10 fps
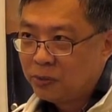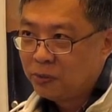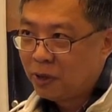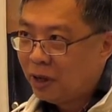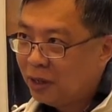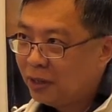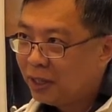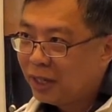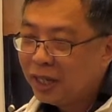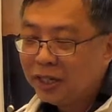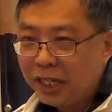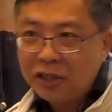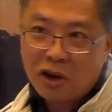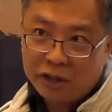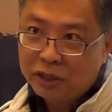Well, and then
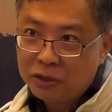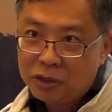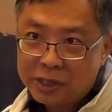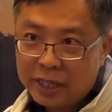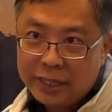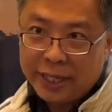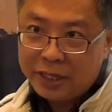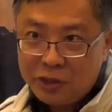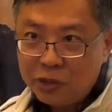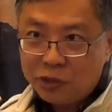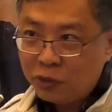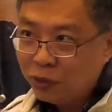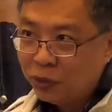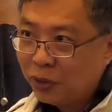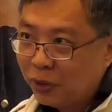later on, the Lord led you
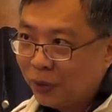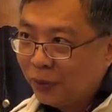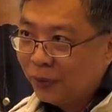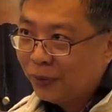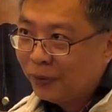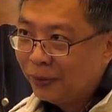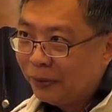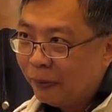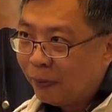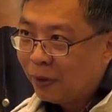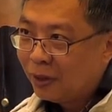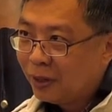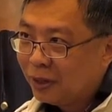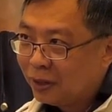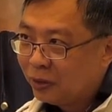to
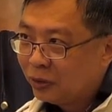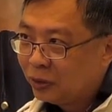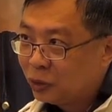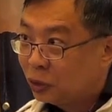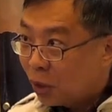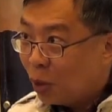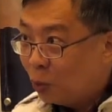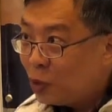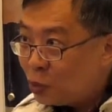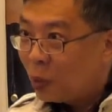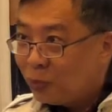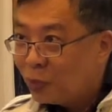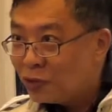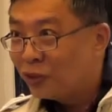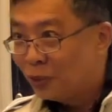know which one
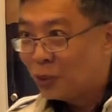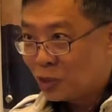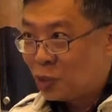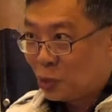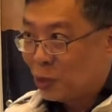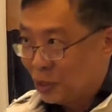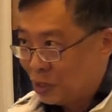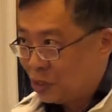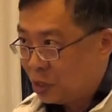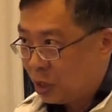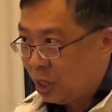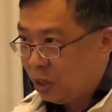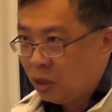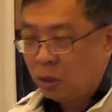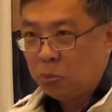was the Lord's choice, right?
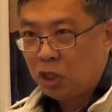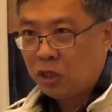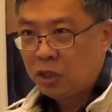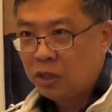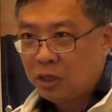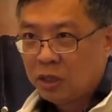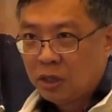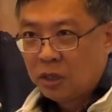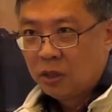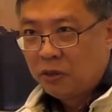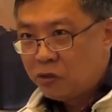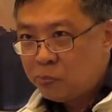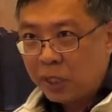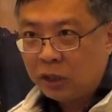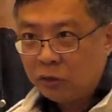You committed
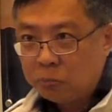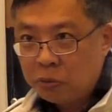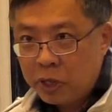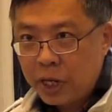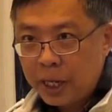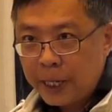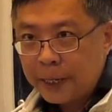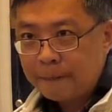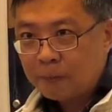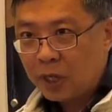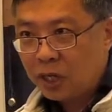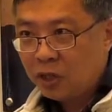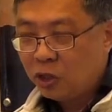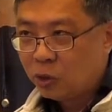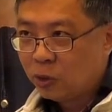this matter to prayer,
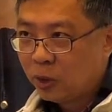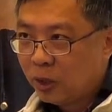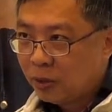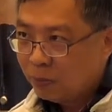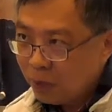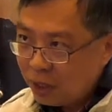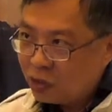and you made a